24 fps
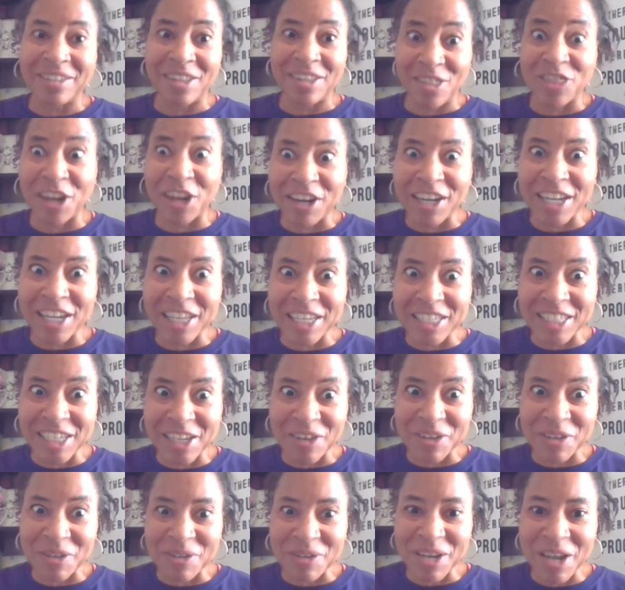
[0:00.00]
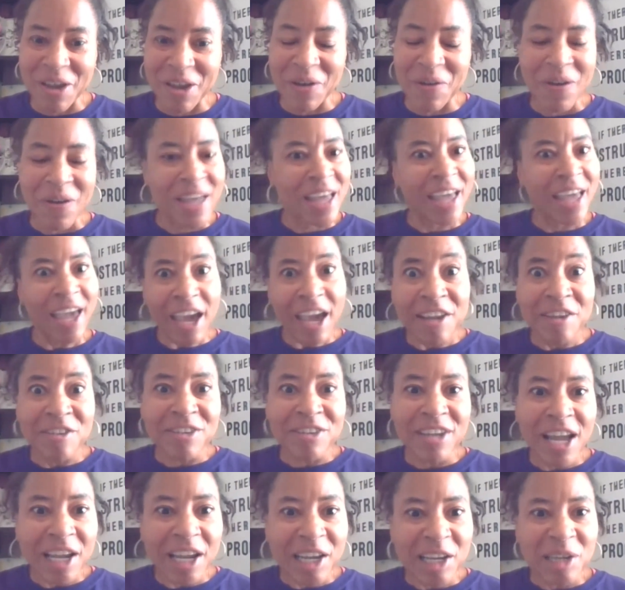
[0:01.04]
They're going to tell you no, and
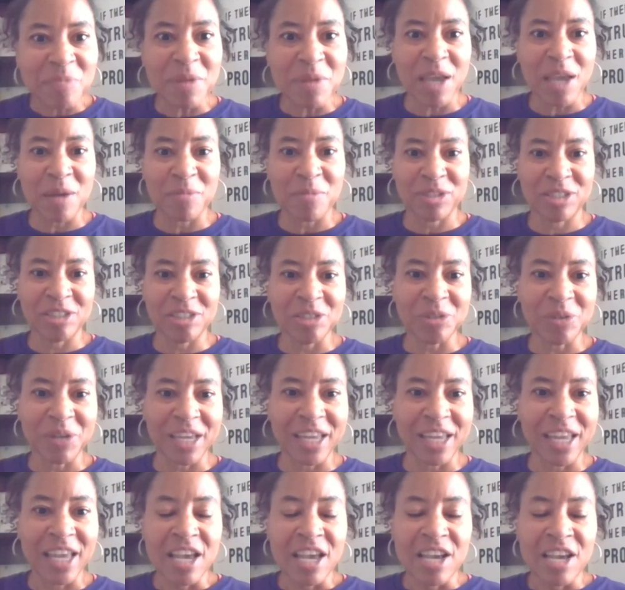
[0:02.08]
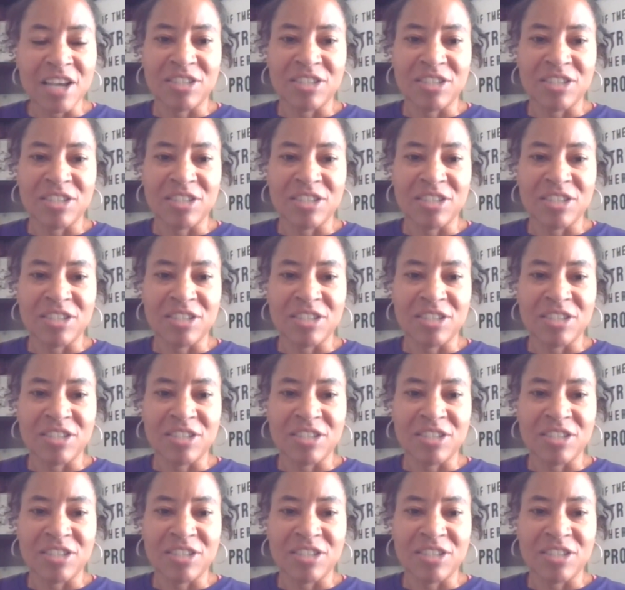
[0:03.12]
you're not going to be able to do it.